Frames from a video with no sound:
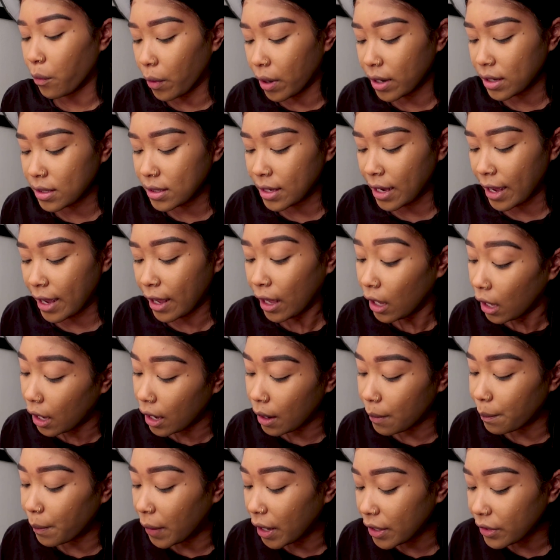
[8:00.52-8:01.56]
worked at
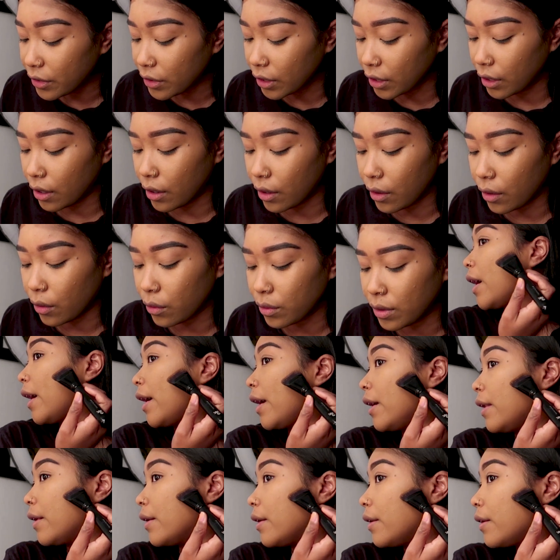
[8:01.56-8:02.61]
a month ago. I
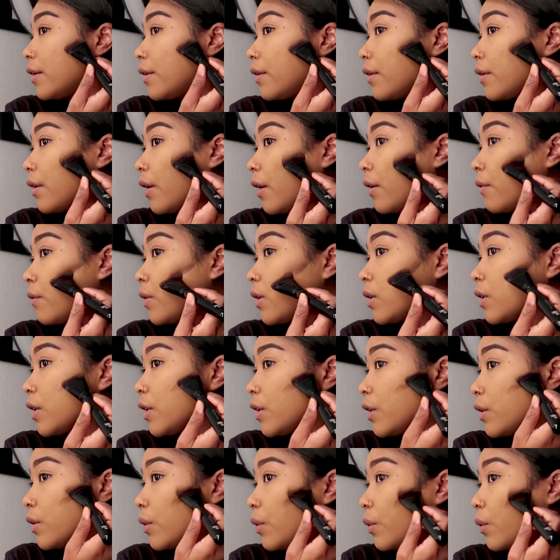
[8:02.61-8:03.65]
hate it. I really
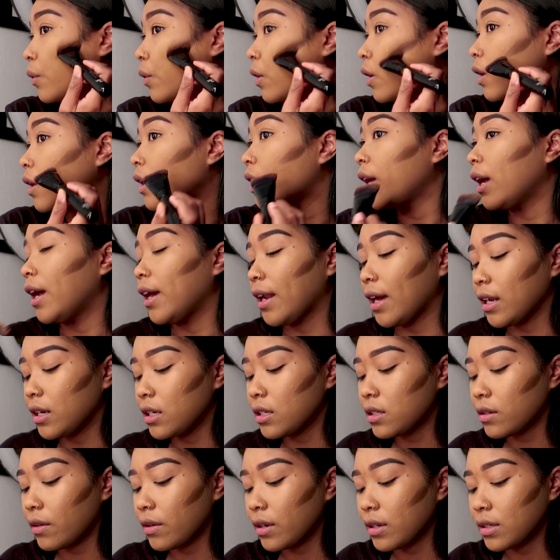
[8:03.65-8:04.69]
do. And I
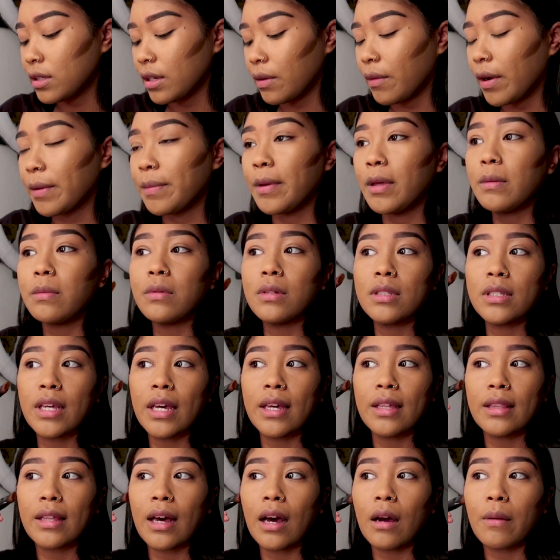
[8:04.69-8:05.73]
just don't understand why people
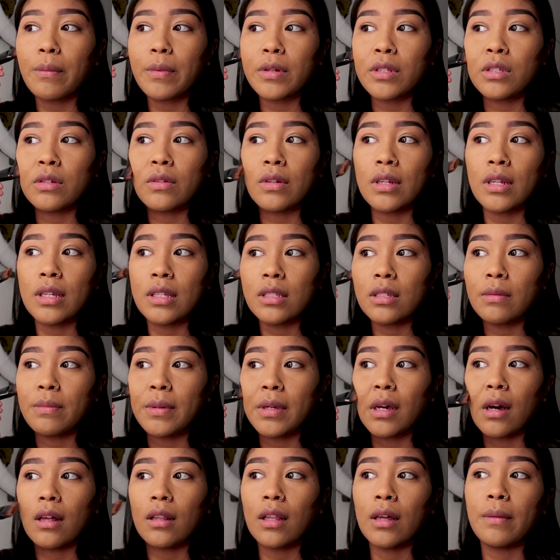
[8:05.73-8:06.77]
take the opportunity to
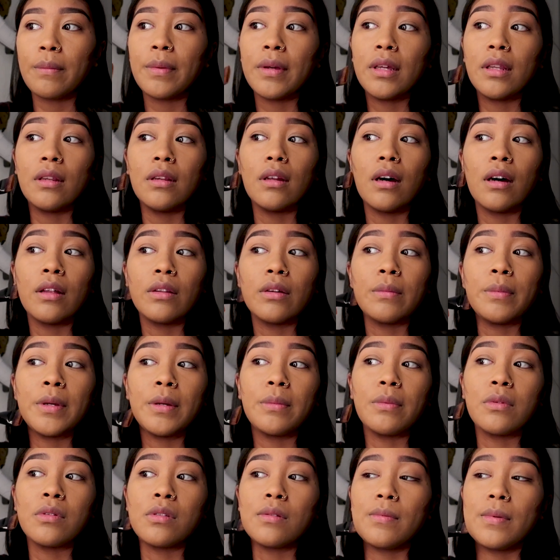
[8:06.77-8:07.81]
be all up in other
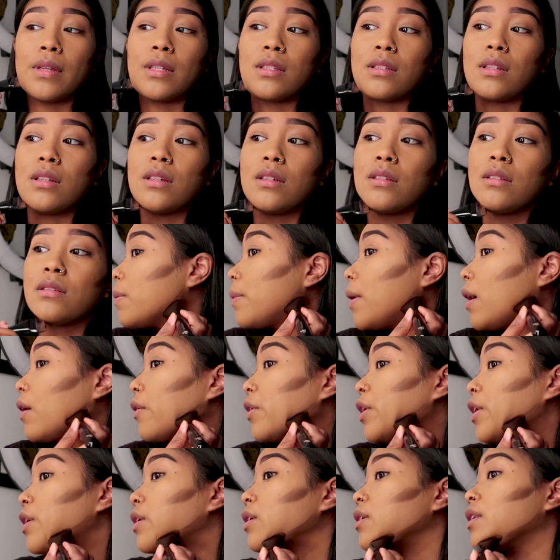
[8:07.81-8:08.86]
people's business. What
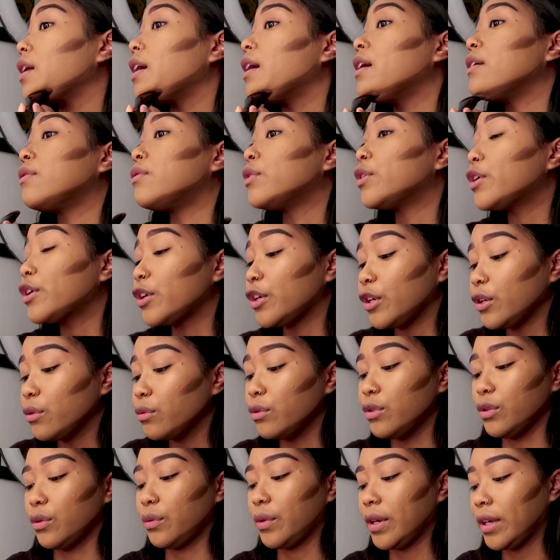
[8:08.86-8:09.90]
about your life? What are you
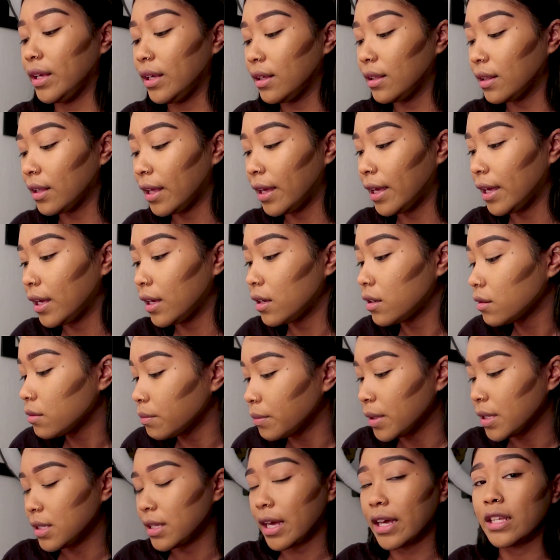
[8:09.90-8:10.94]
doing, like,
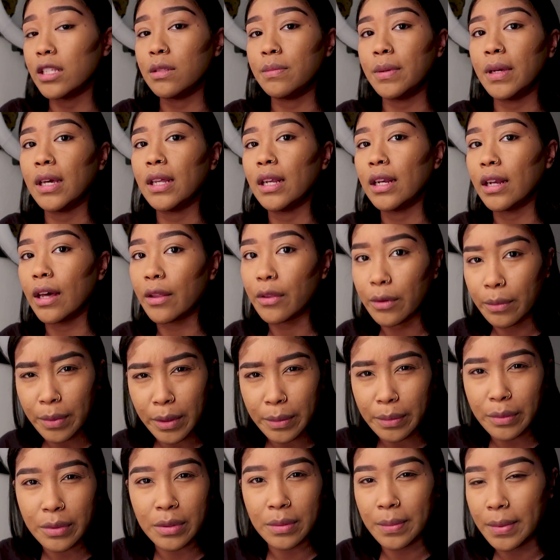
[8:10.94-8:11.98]
besides being in other
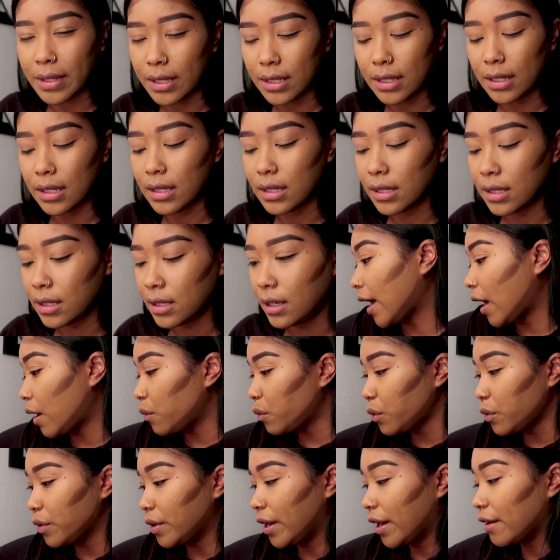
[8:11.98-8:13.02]
people's business? I
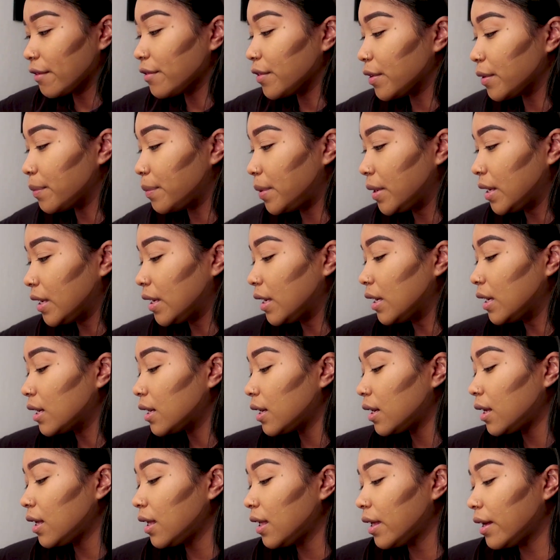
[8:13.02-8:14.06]
will never be
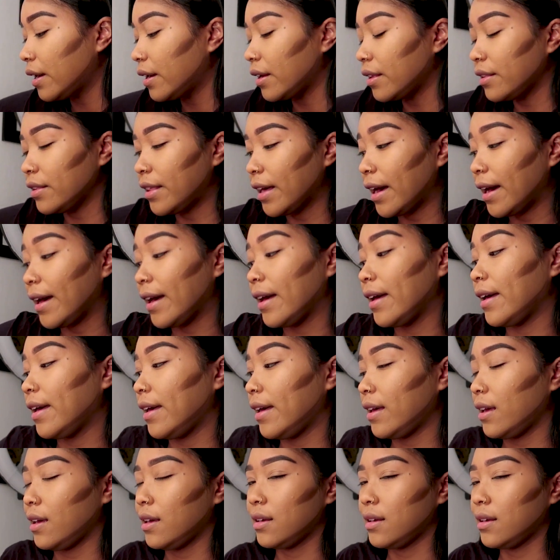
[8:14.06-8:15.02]
that